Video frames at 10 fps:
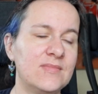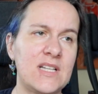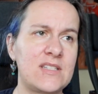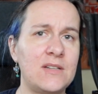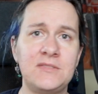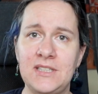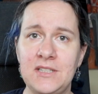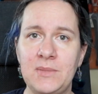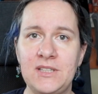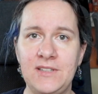somewhere
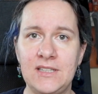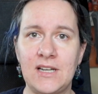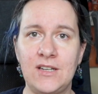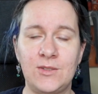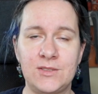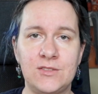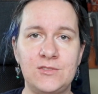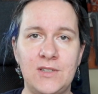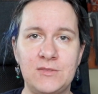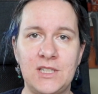in between I also
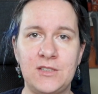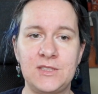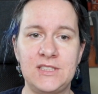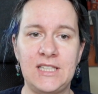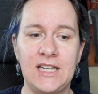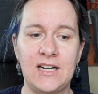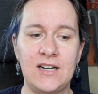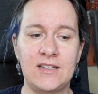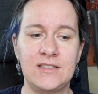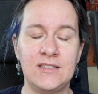found out there
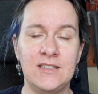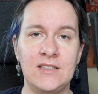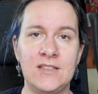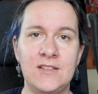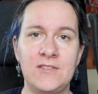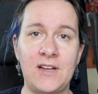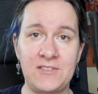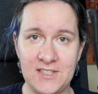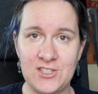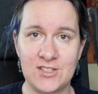are fan
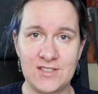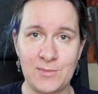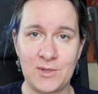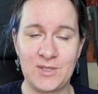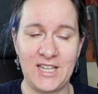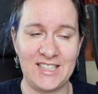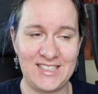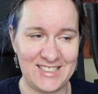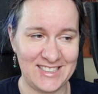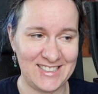fictions about
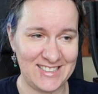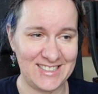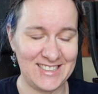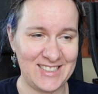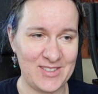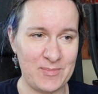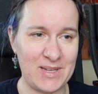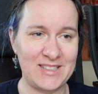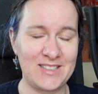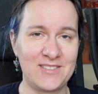it,
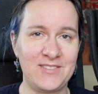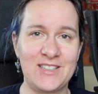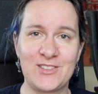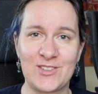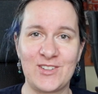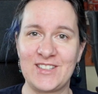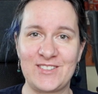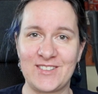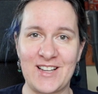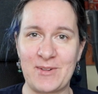but we're not gonna
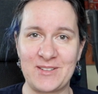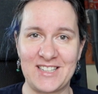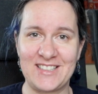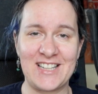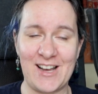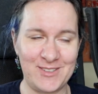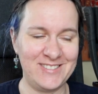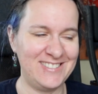talk about that now.